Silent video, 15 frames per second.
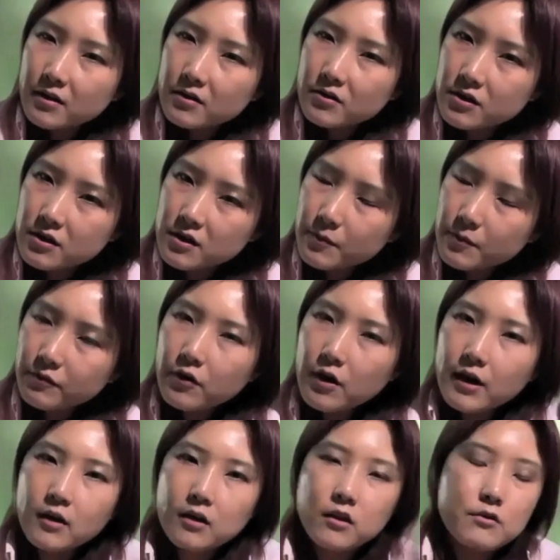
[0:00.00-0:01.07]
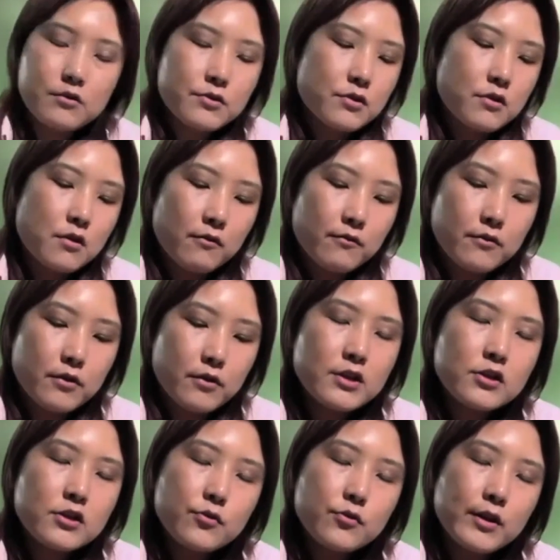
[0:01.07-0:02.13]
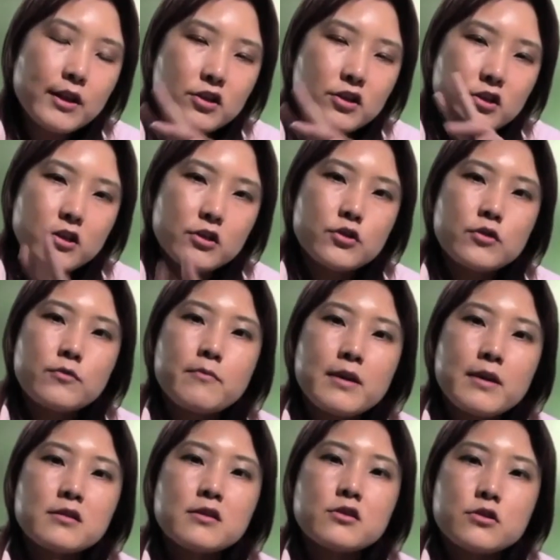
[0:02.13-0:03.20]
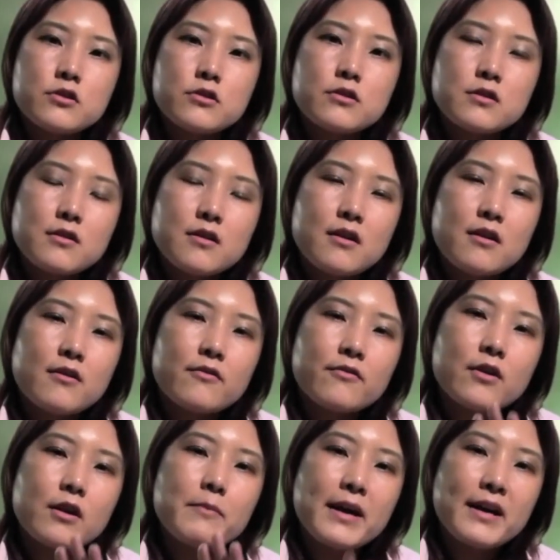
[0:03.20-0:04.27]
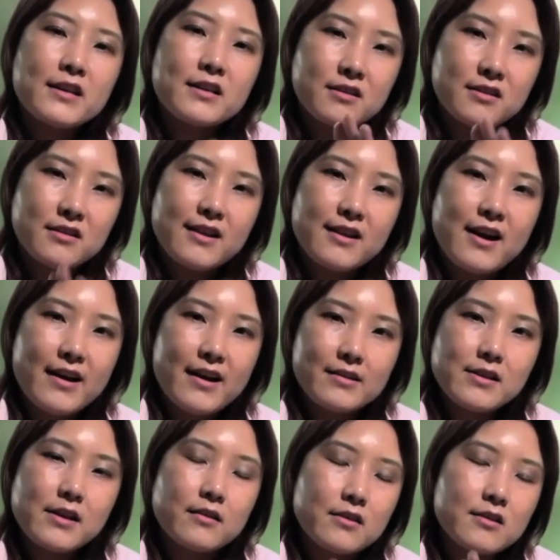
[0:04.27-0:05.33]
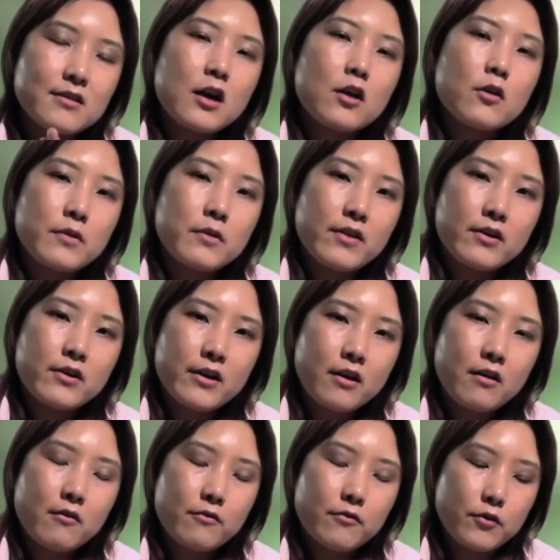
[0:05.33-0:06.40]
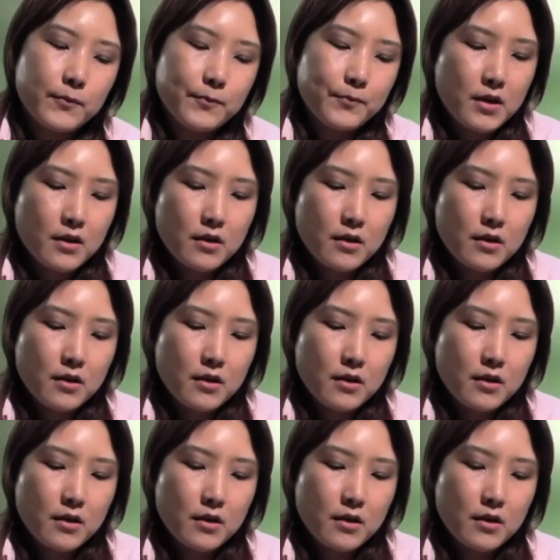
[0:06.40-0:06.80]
just before I close off, could I just quickly share 2 messages from my ET guides? I think that would be very helpful.